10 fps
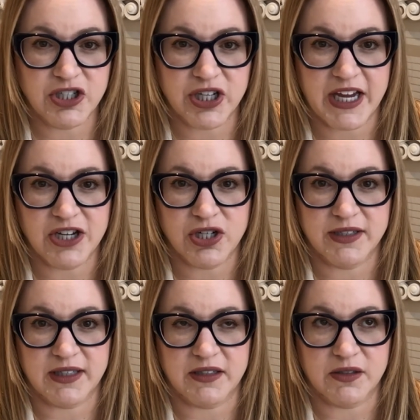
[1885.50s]
education
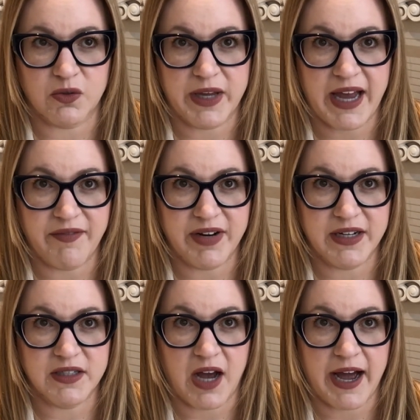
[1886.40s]
is key. So we have an
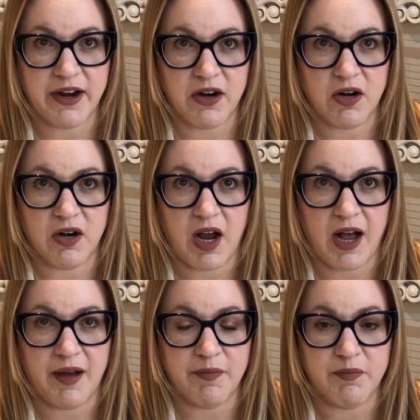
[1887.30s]
entire
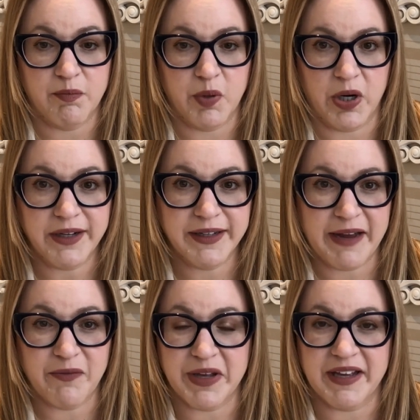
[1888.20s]
book,
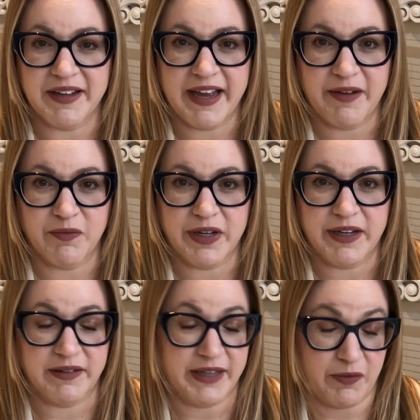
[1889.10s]
and we
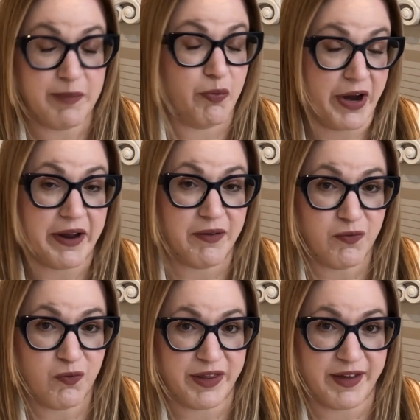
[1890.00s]
that we
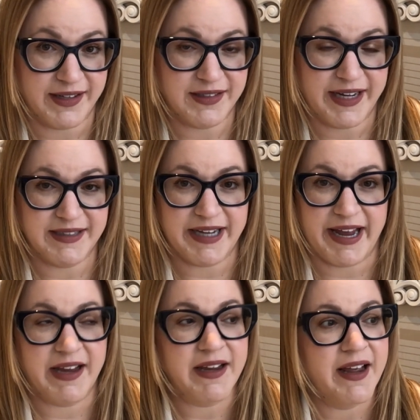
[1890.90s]
bring with us that
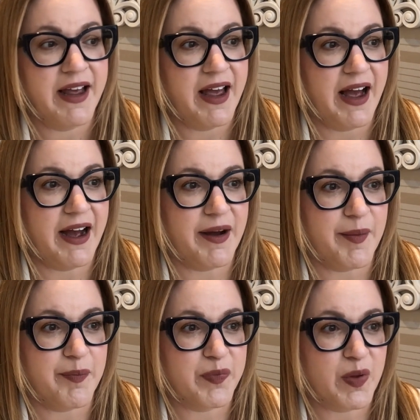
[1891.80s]
day,
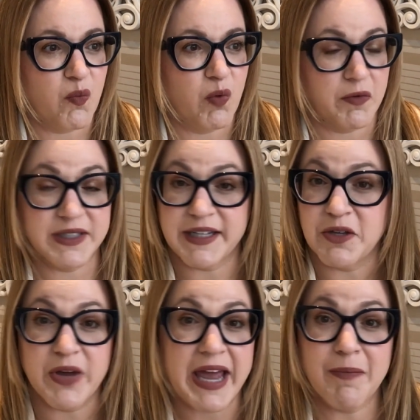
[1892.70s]
where we say
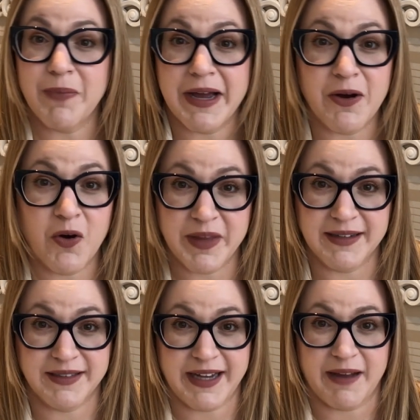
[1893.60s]
you can't buy a home
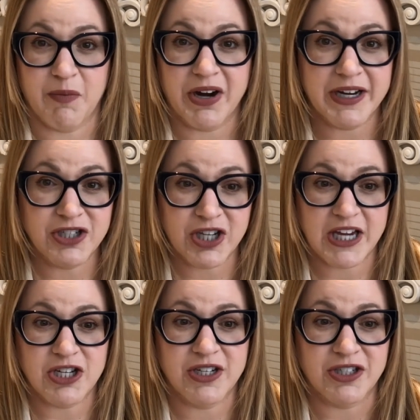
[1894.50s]
that day. Market
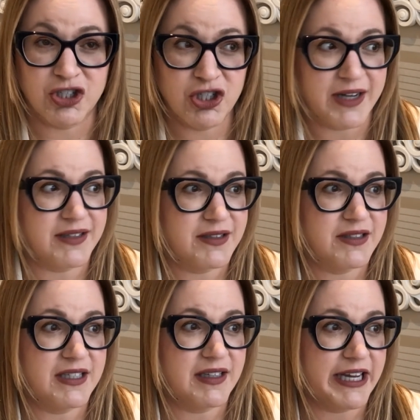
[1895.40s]
education is
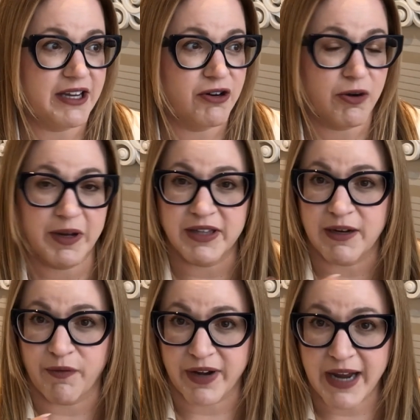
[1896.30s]
just to let you know about the
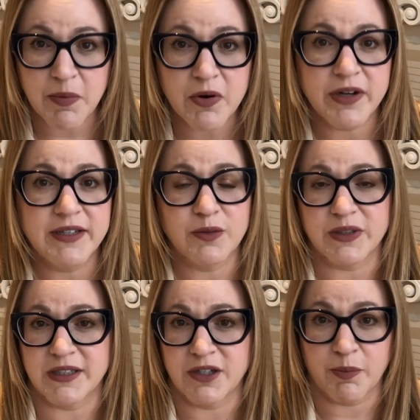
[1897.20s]
different neighborhoods,
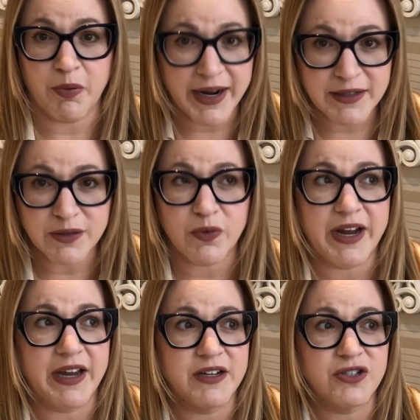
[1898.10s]
what's in your price
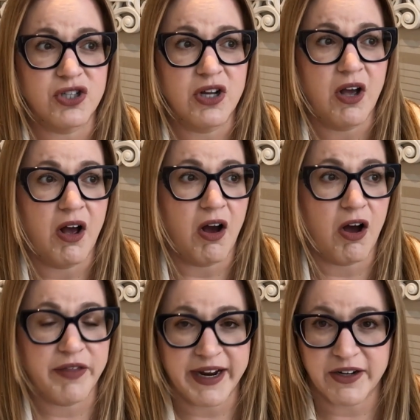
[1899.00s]
range,
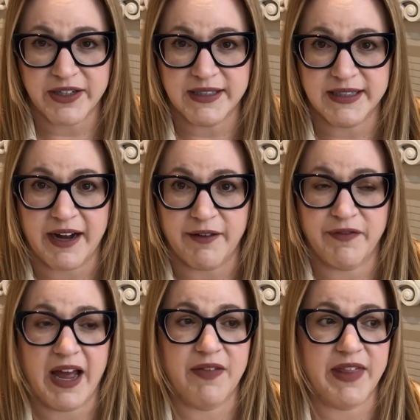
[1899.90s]
all that good
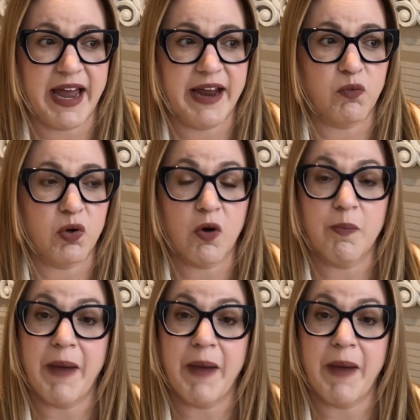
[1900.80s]
stuff. And then we'll go